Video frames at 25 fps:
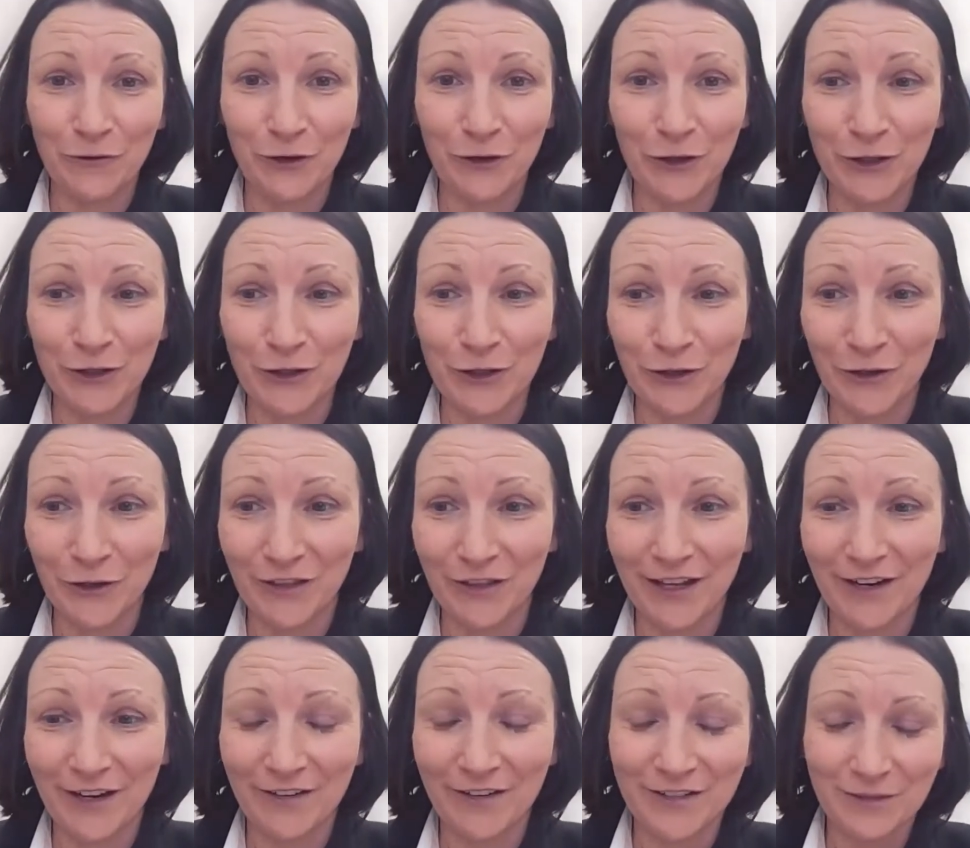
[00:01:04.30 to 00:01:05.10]
fruit on
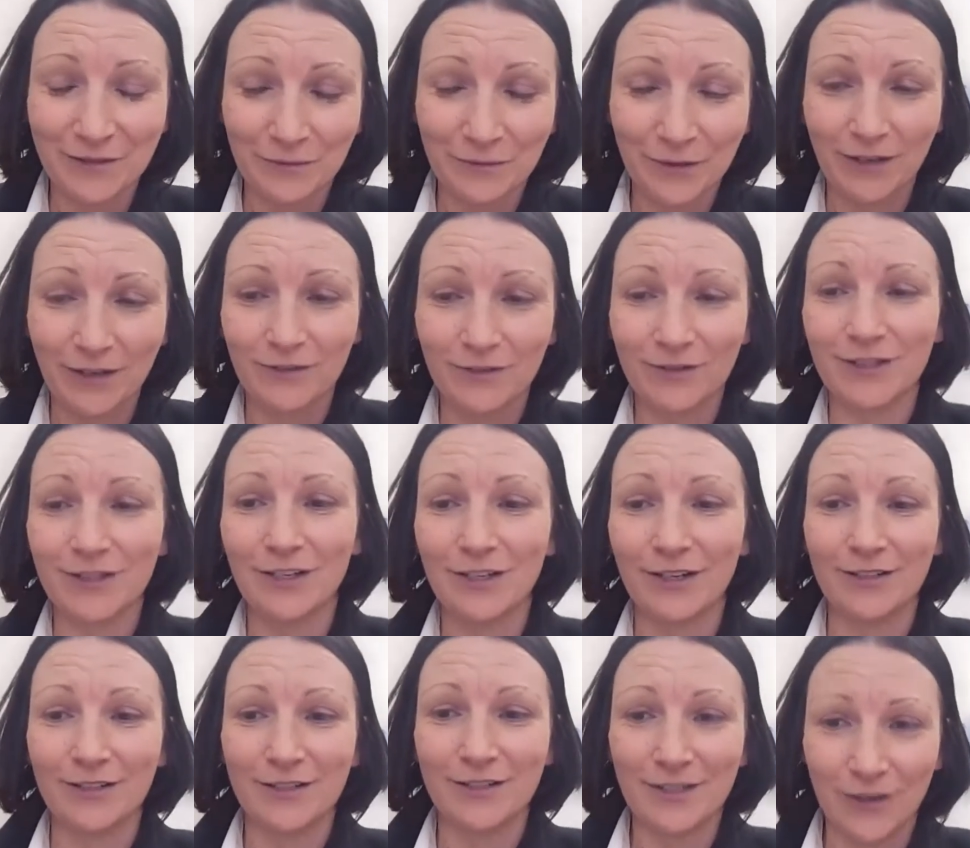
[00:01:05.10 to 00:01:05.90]
there as well.
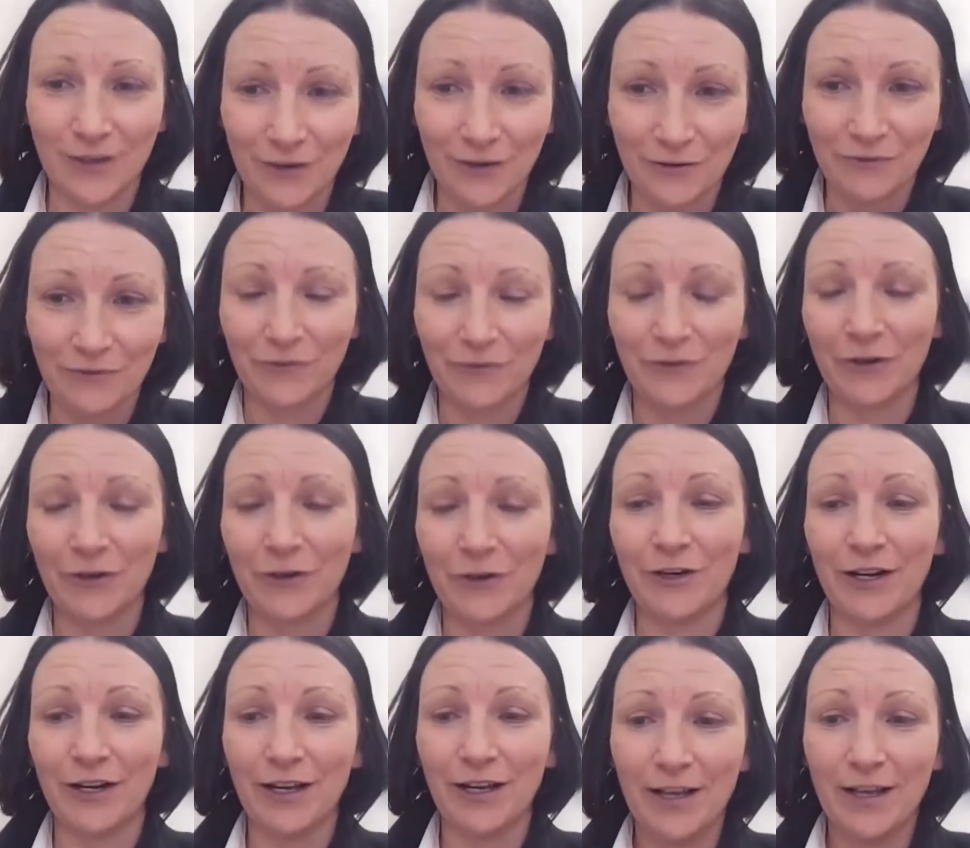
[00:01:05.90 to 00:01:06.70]
So stone
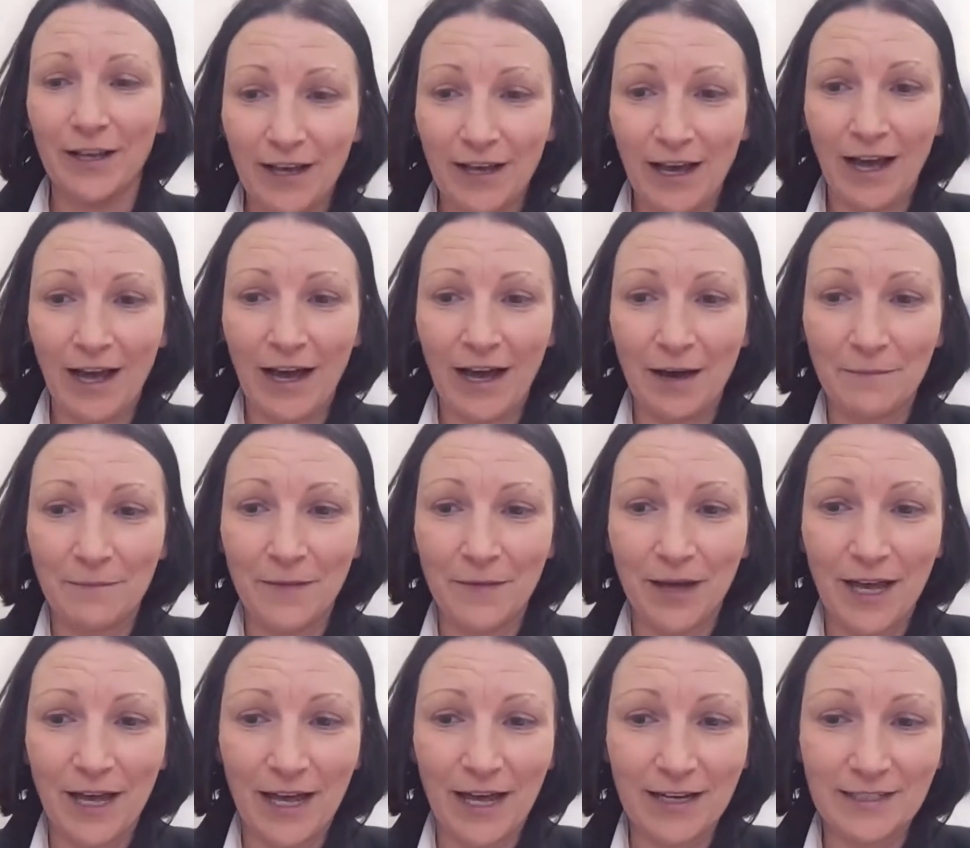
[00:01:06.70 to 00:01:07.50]
fruit
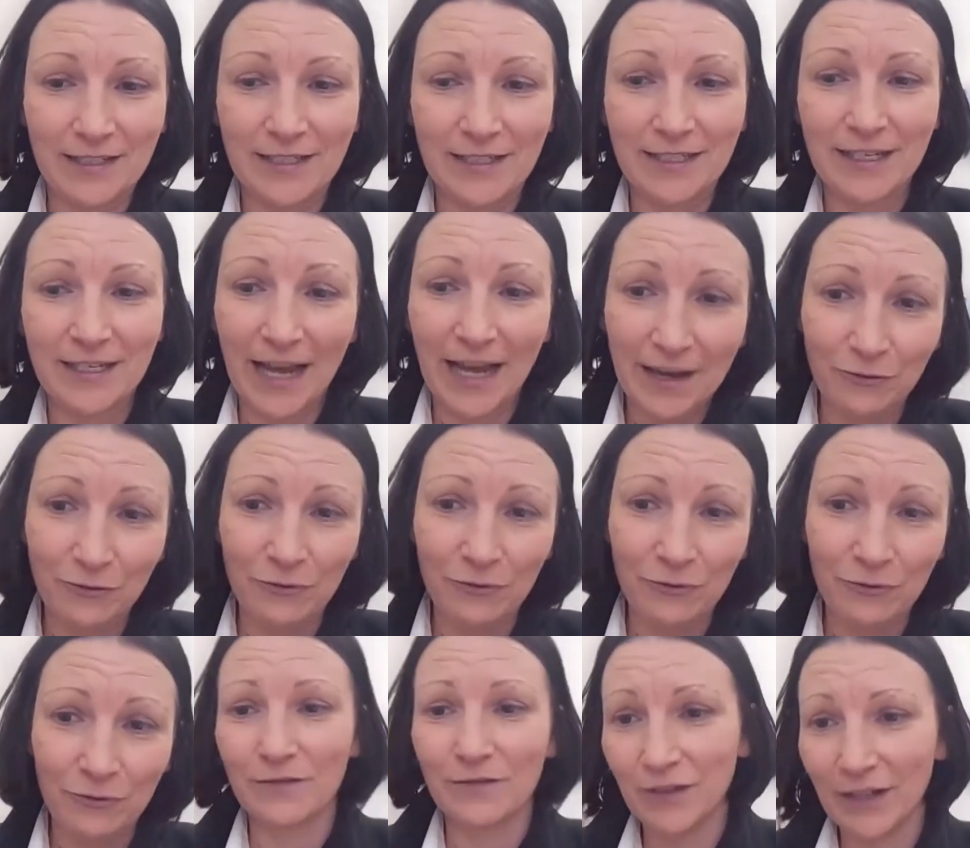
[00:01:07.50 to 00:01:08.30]
and
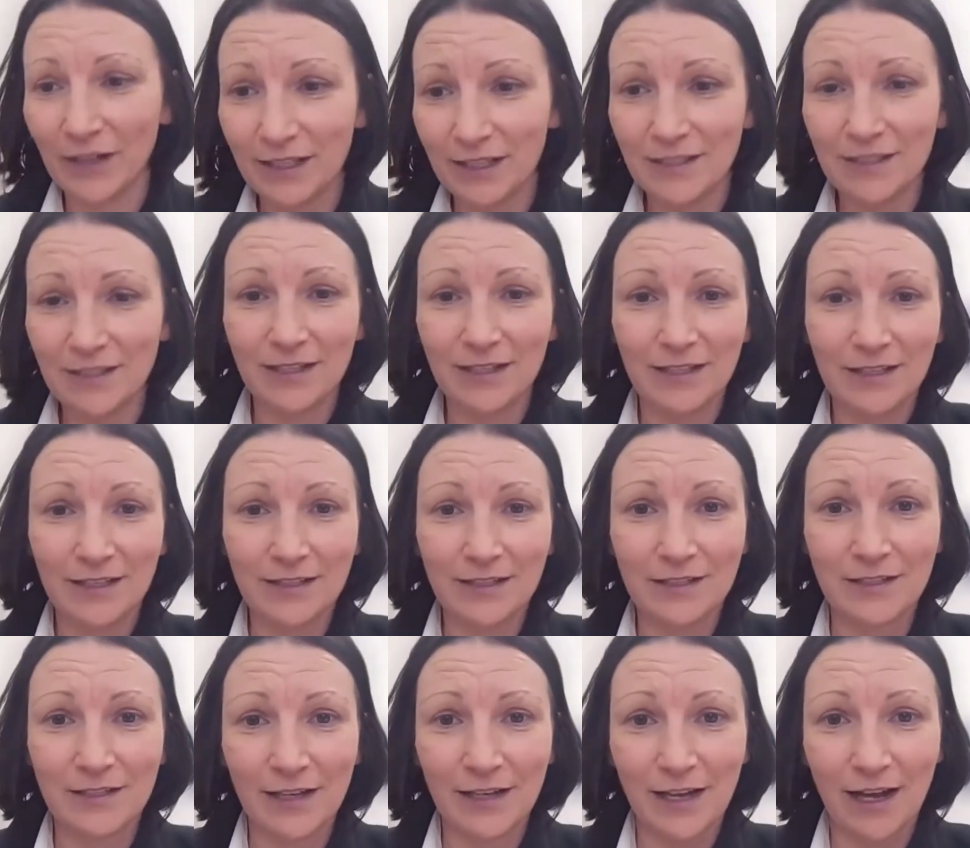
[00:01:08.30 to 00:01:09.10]
navels and
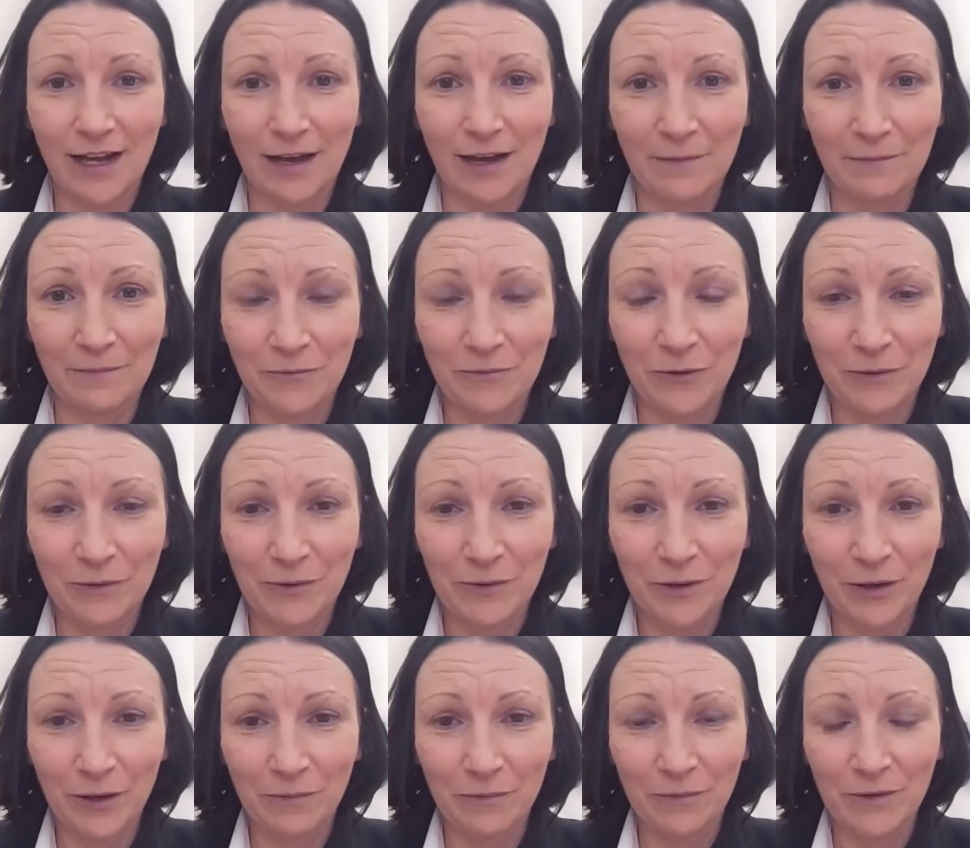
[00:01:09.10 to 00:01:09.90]
valencias
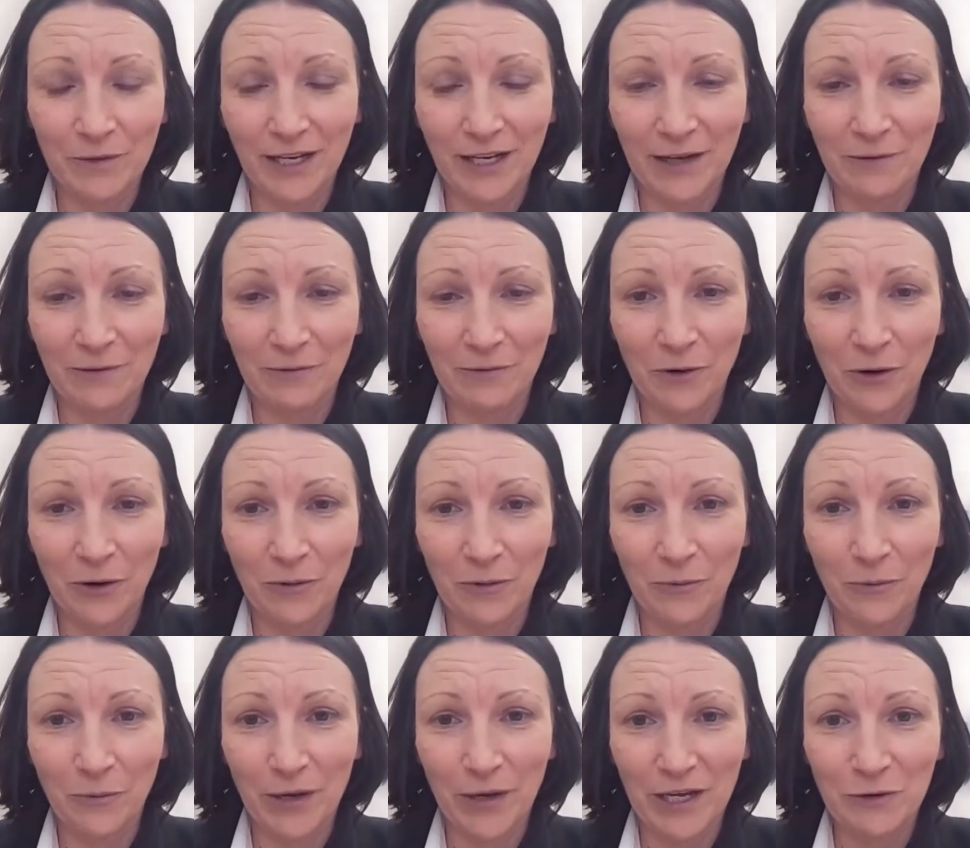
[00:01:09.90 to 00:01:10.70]
were predominantly
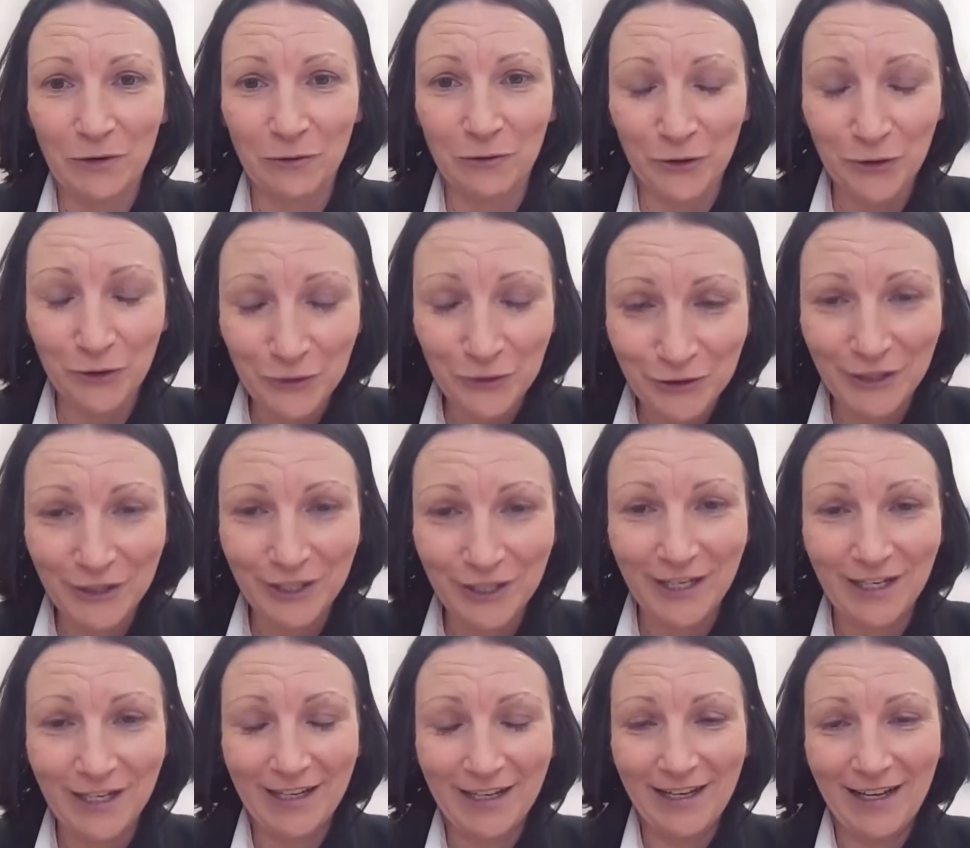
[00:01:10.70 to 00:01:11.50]
what we grew.
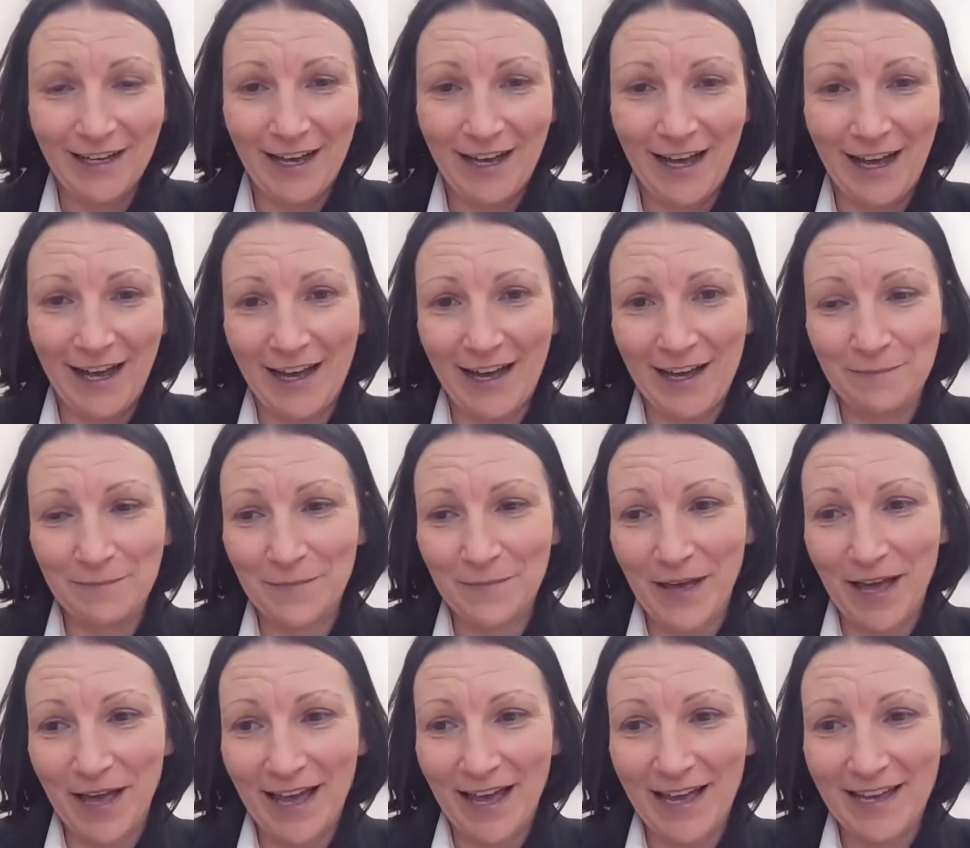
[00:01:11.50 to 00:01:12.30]

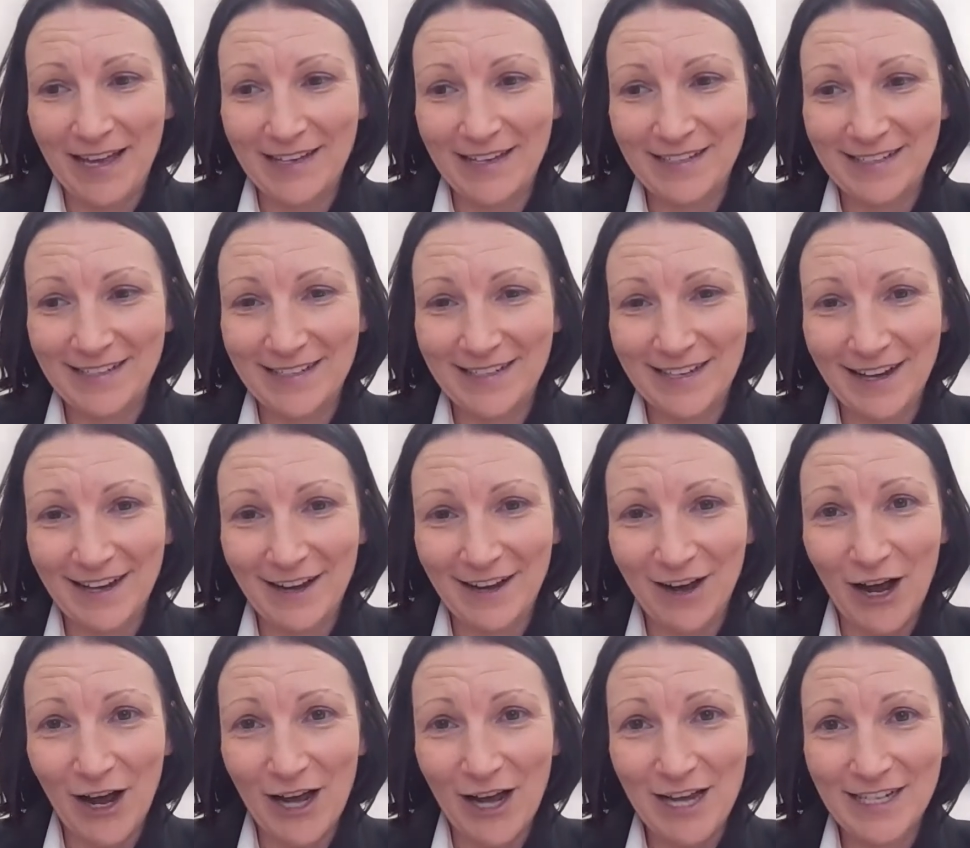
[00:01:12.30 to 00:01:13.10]
And
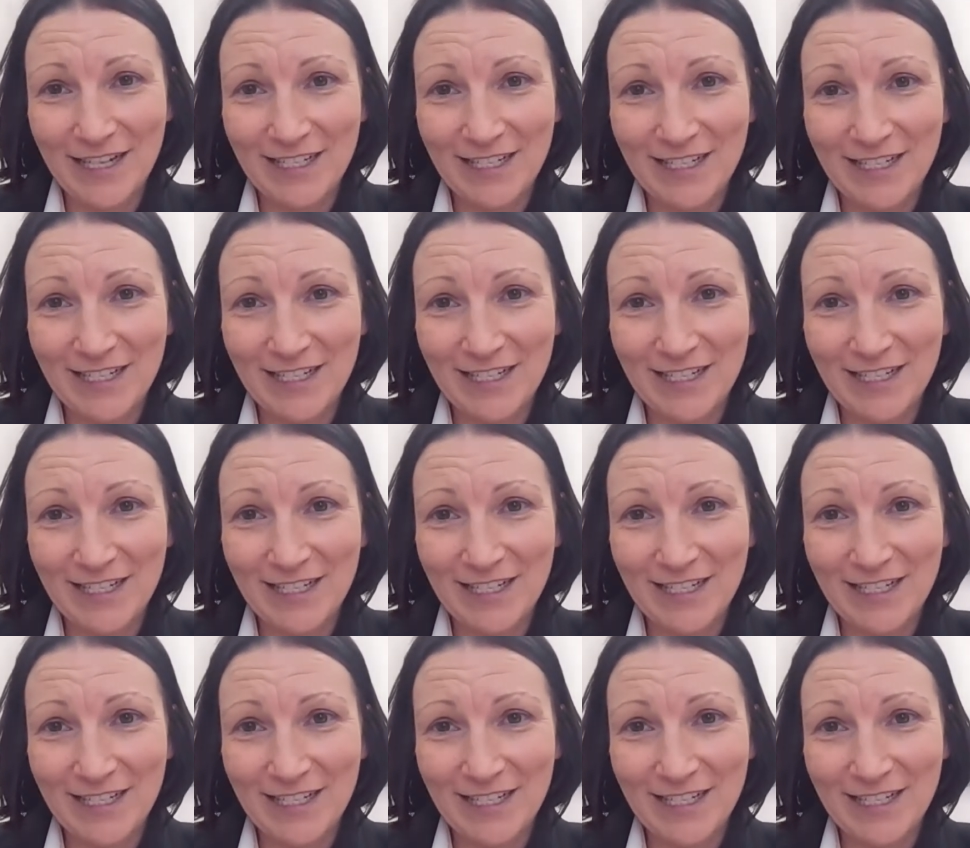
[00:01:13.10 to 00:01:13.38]
I